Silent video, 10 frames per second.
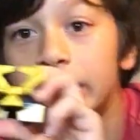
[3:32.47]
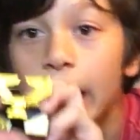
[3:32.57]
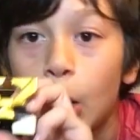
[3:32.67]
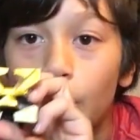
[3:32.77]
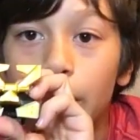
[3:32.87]
the
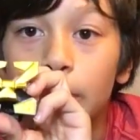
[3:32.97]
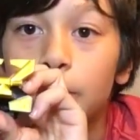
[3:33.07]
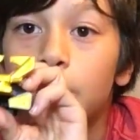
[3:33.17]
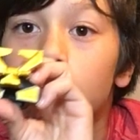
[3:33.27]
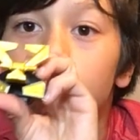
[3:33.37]
helmet,
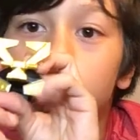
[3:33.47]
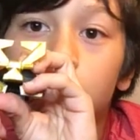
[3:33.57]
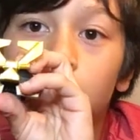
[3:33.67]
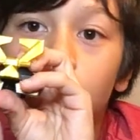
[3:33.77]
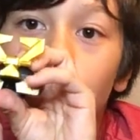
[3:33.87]

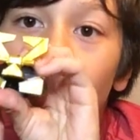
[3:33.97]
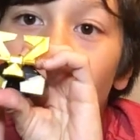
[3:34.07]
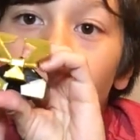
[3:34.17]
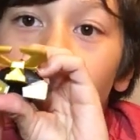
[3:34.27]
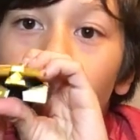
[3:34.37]

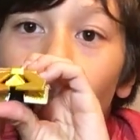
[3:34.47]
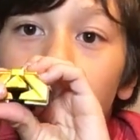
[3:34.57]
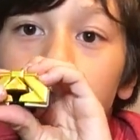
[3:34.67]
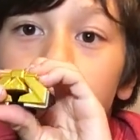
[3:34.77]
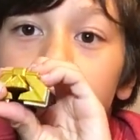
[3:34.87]

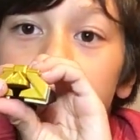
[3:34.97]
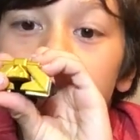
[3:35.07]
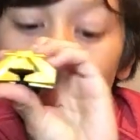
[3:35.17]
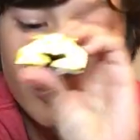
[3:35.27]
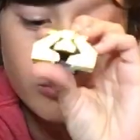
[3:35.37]
fold this piece
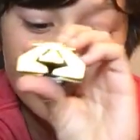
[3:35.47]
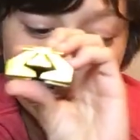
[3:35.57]
down,